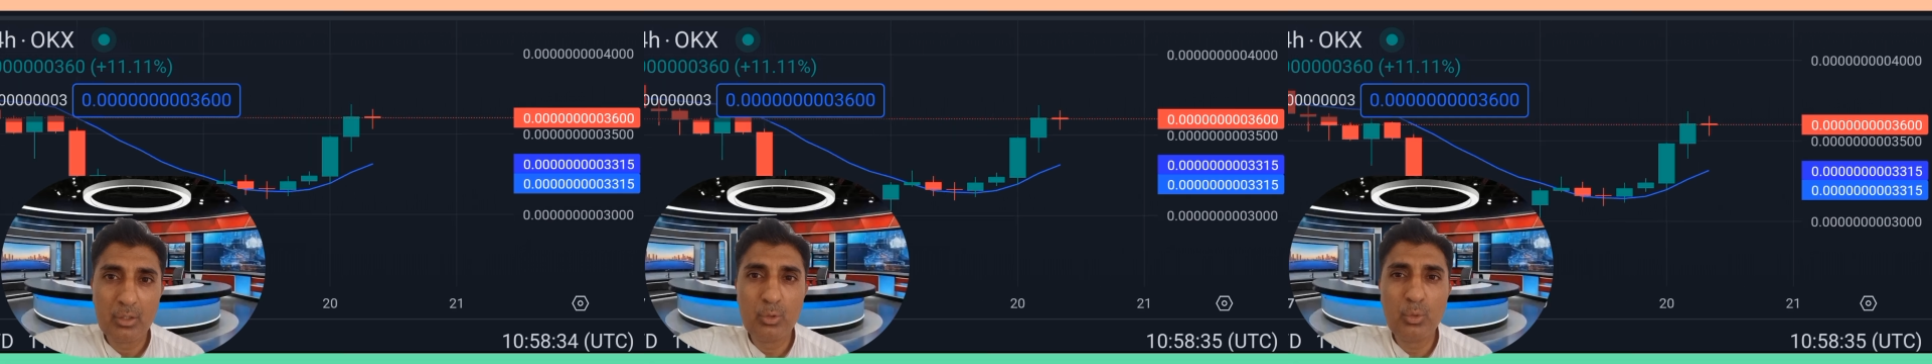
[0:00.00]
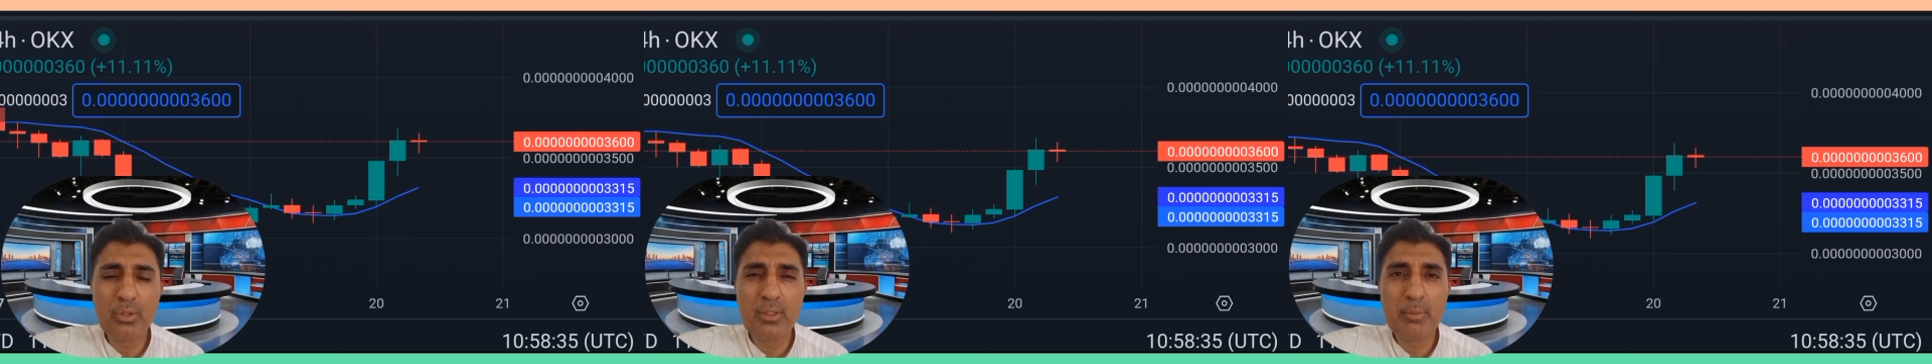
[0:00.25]

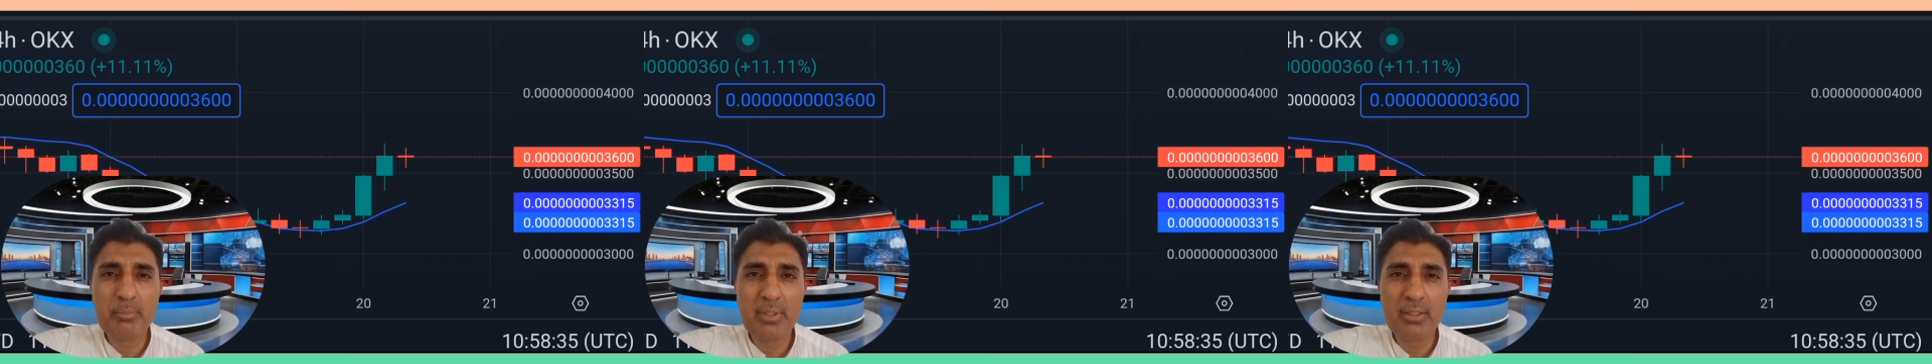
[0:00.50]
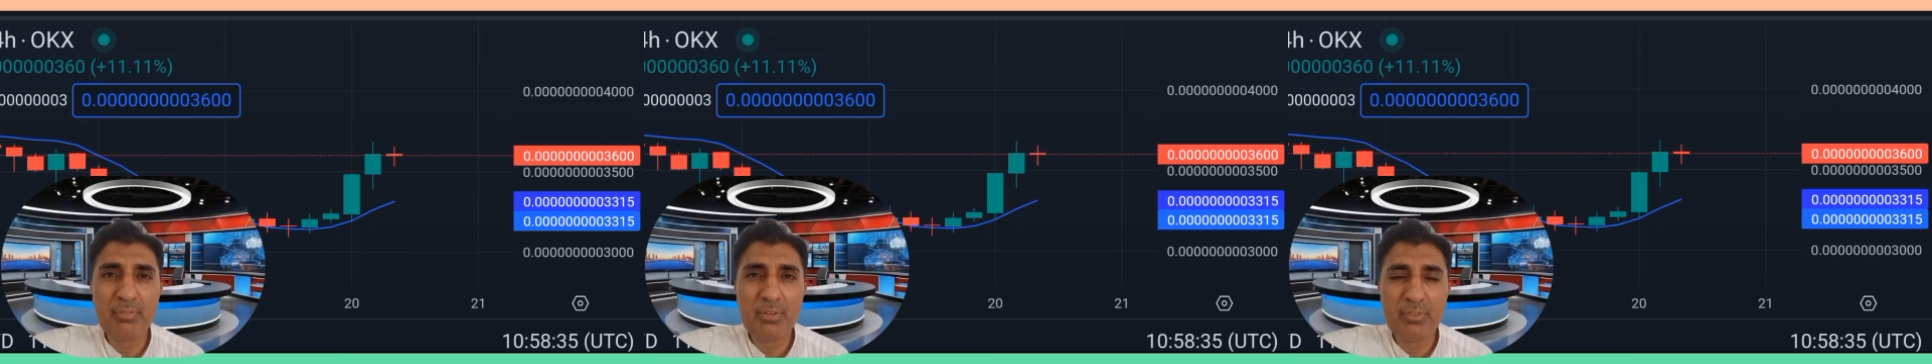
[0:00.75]
Good
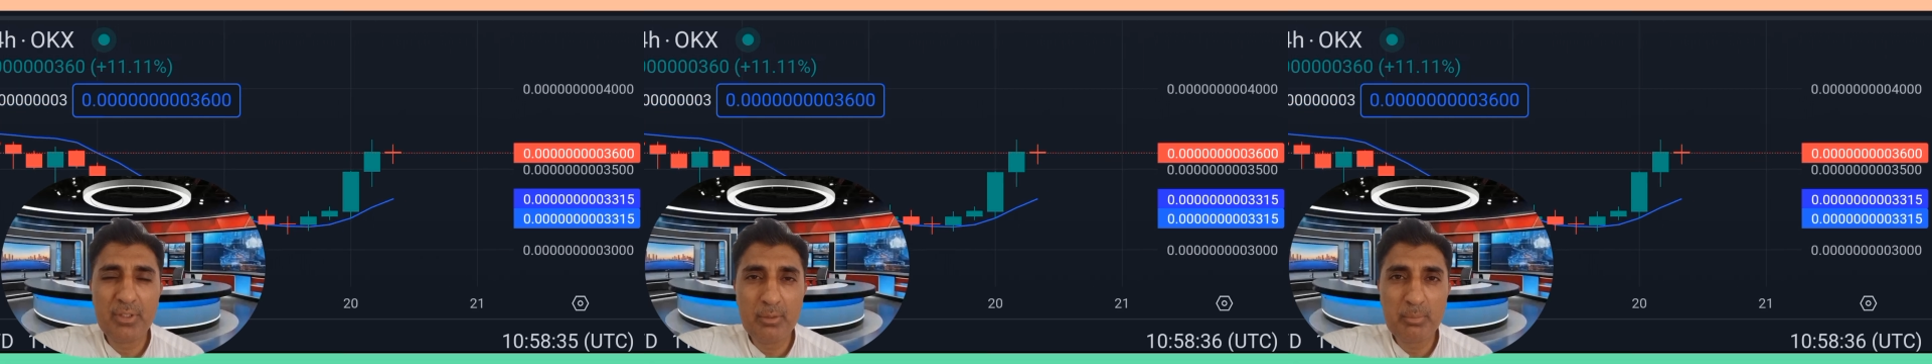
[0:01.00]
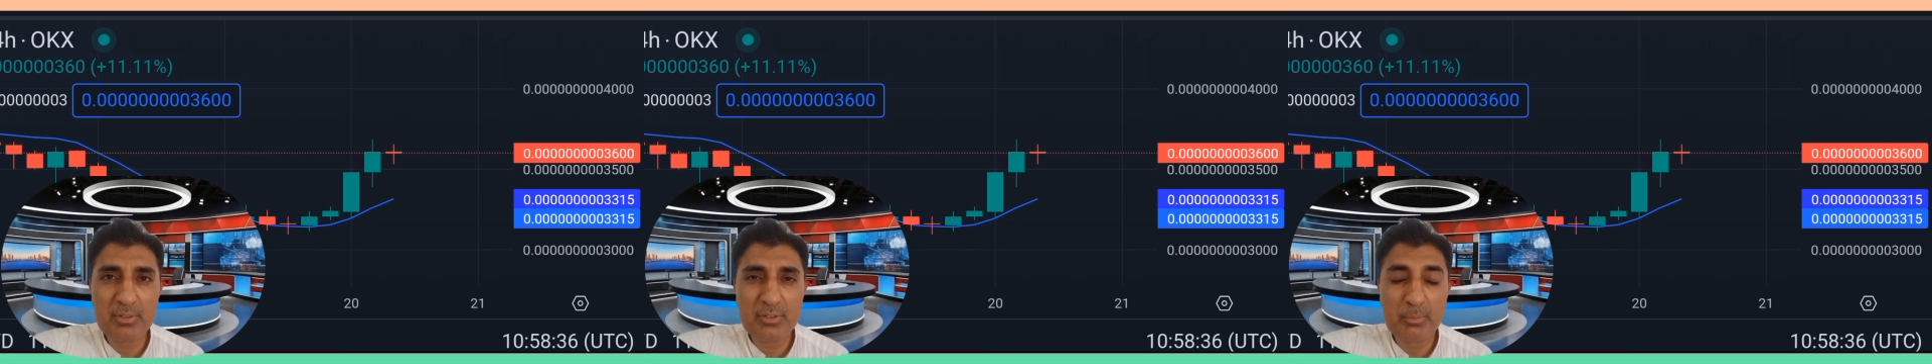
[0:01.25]
comeback,
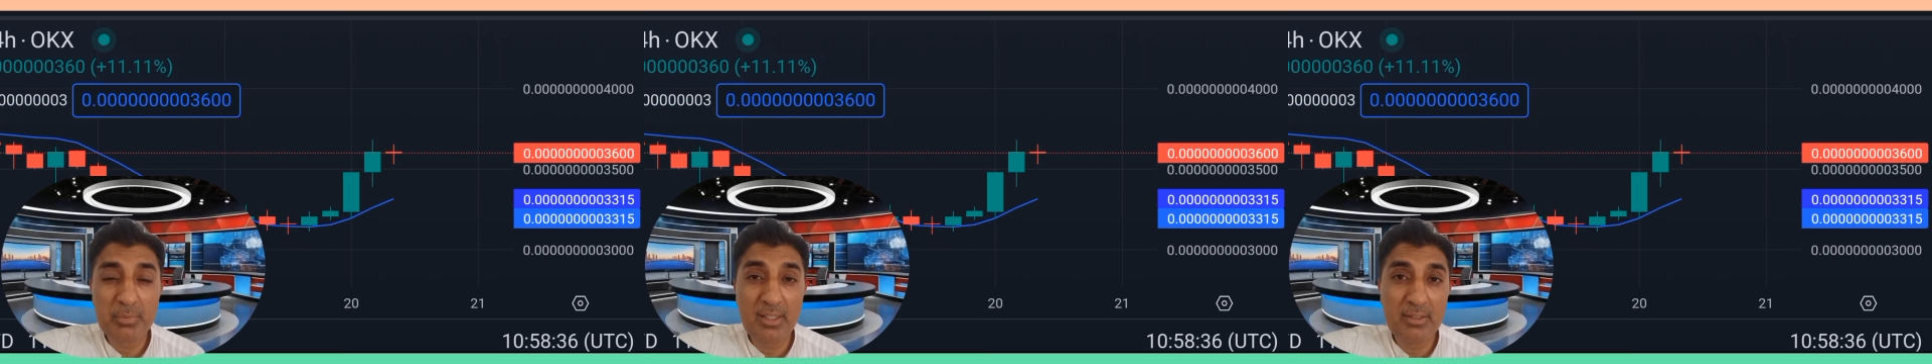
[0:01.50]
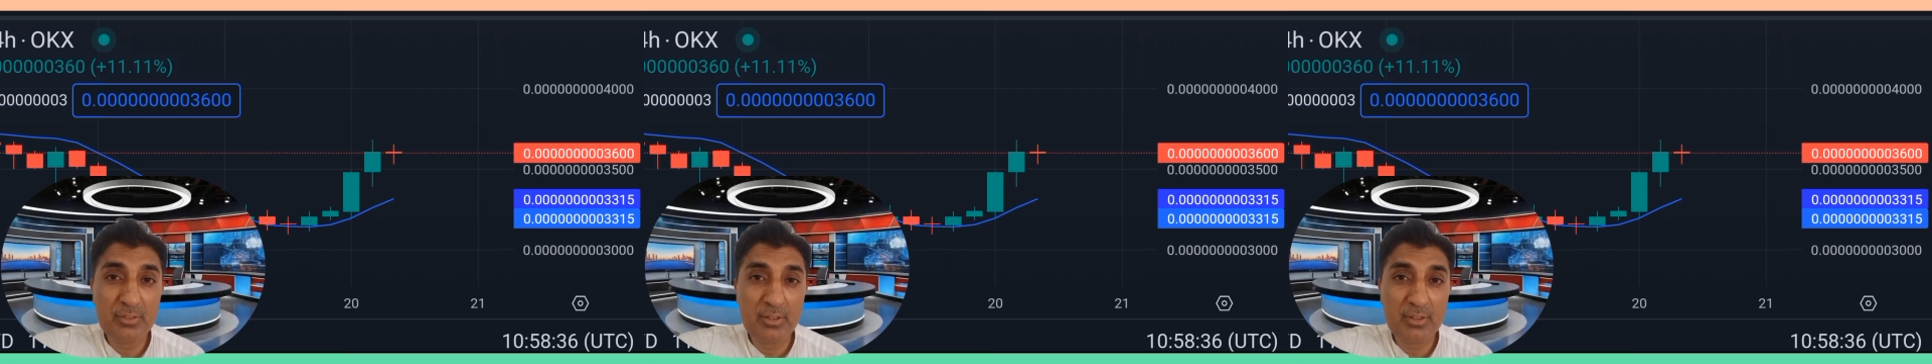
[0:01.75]
15% price